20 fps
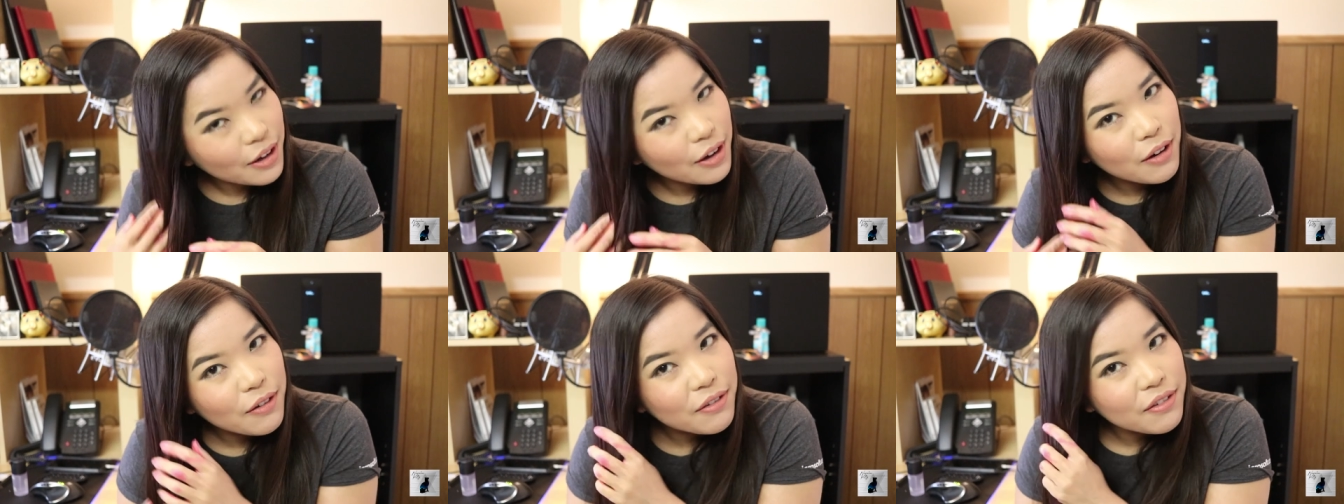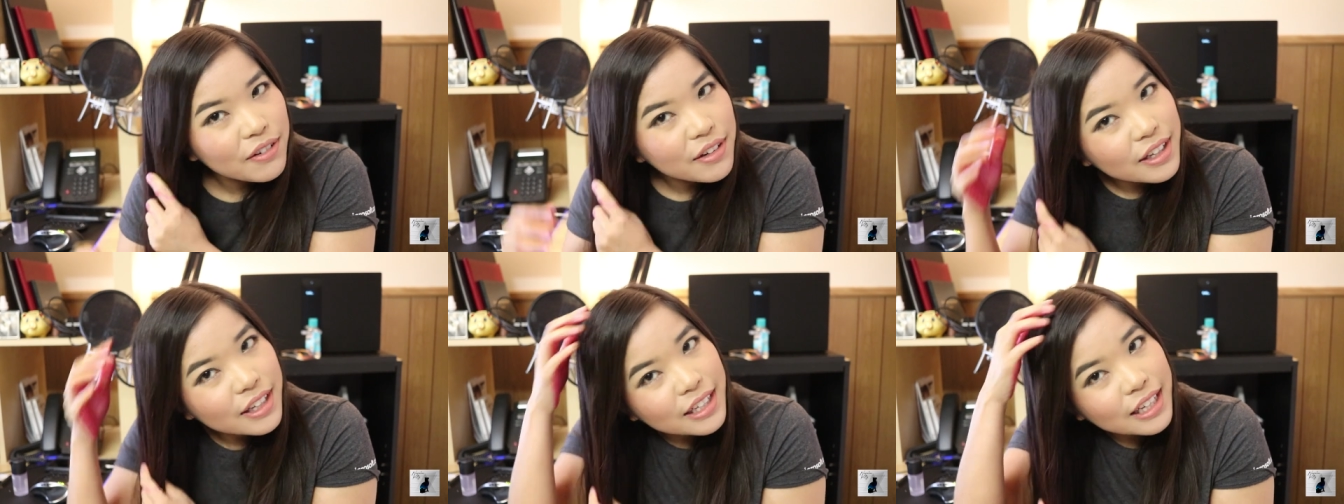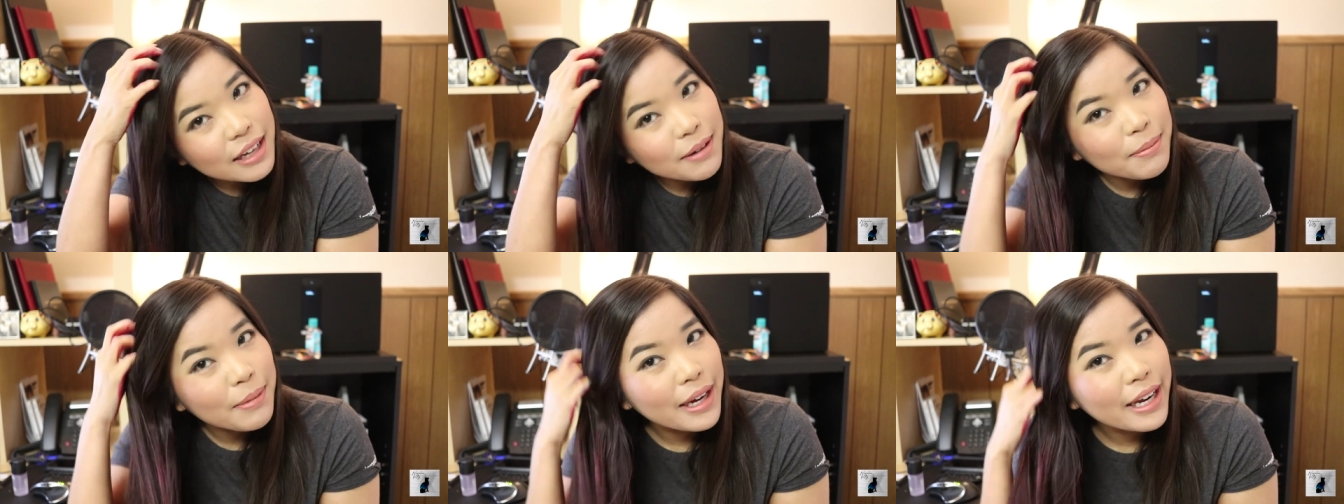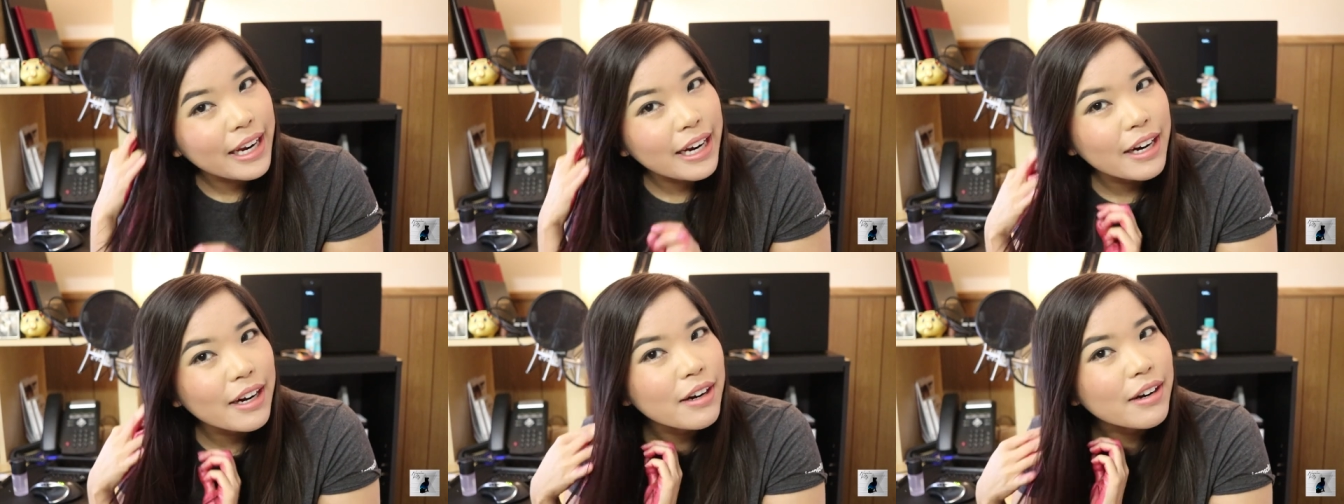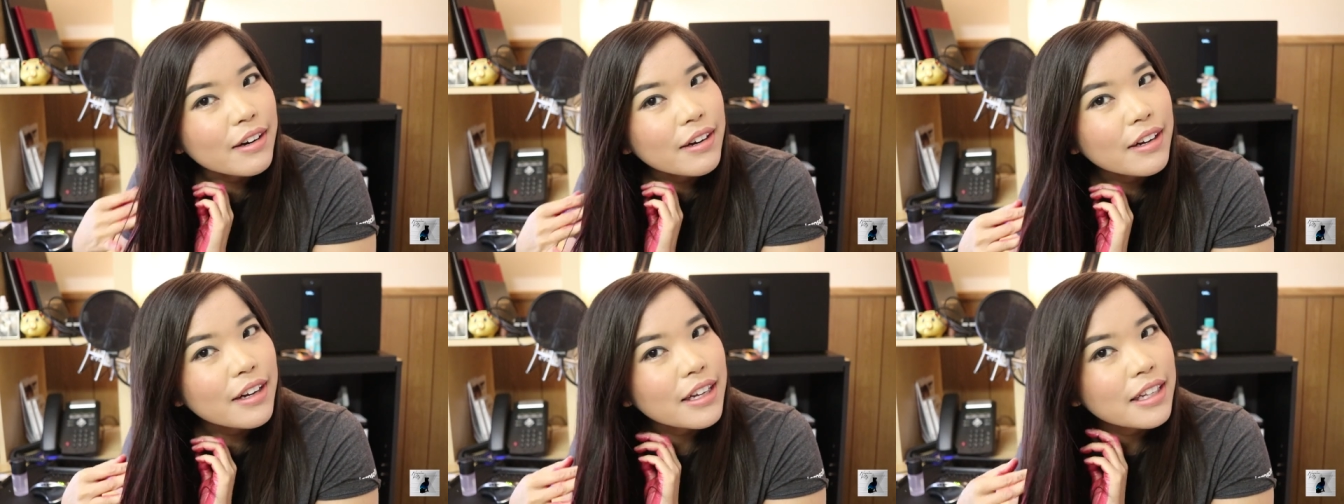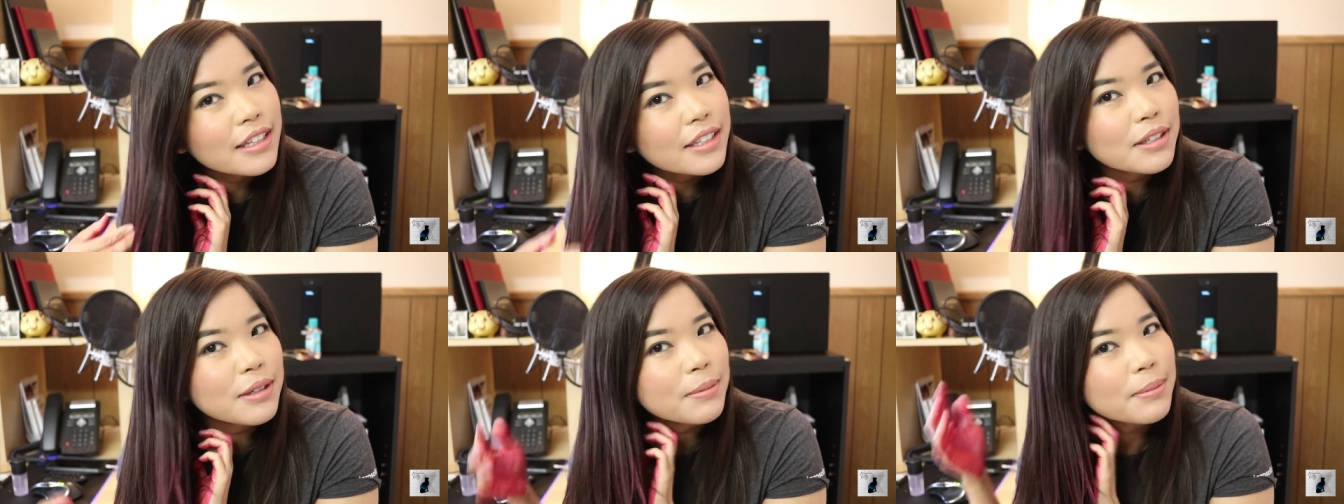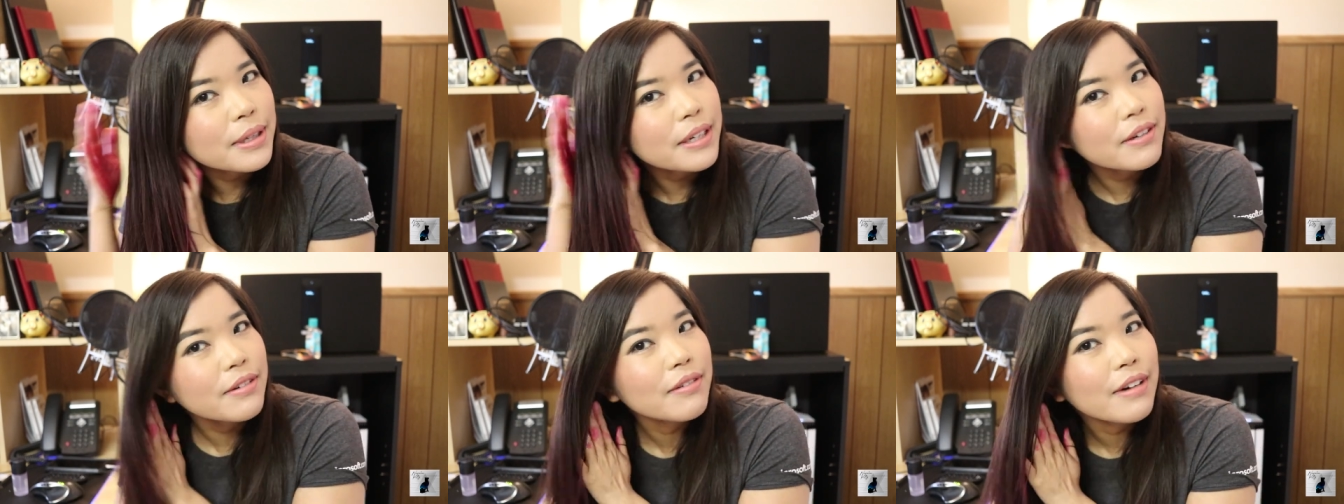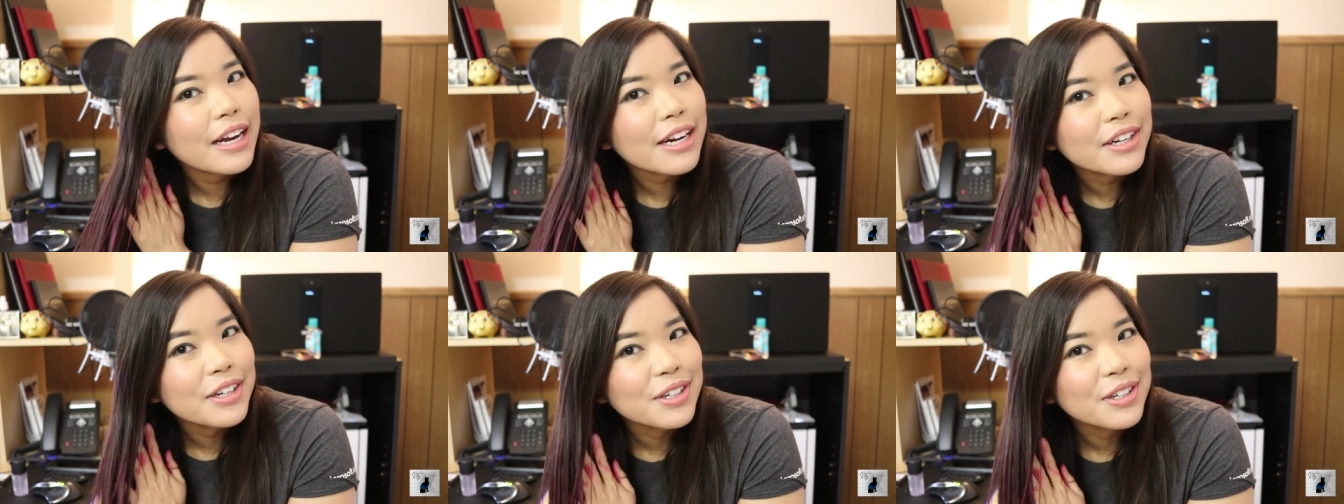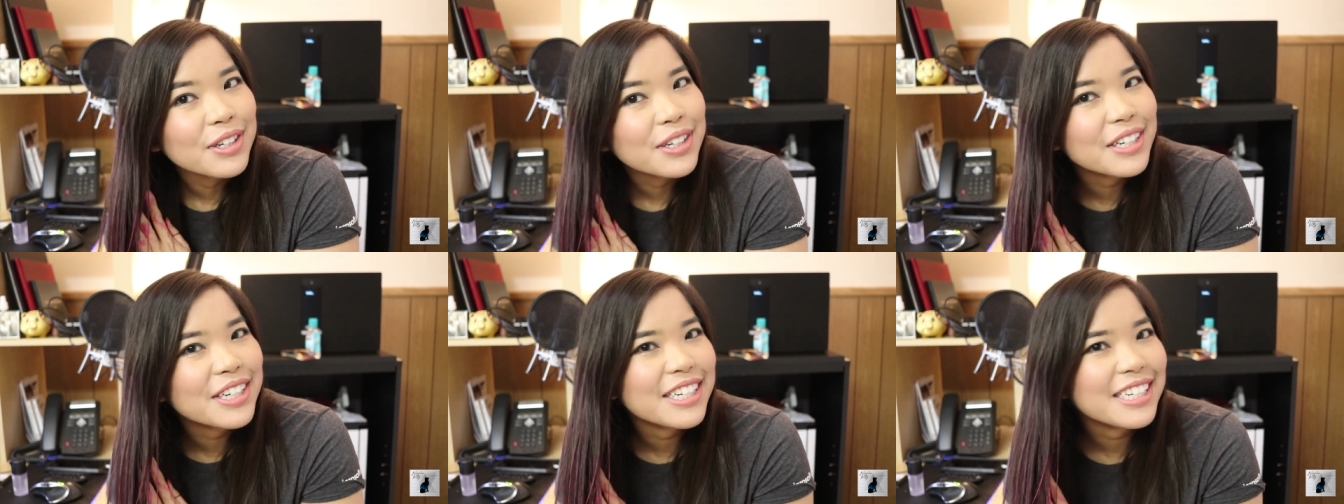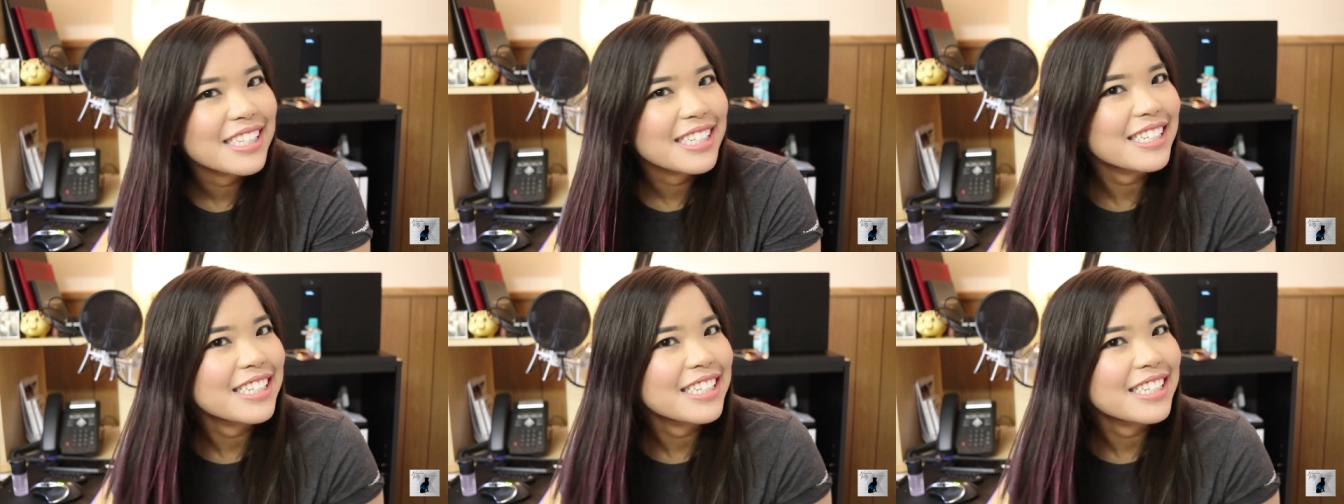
hopefully get my hair a little bit redder.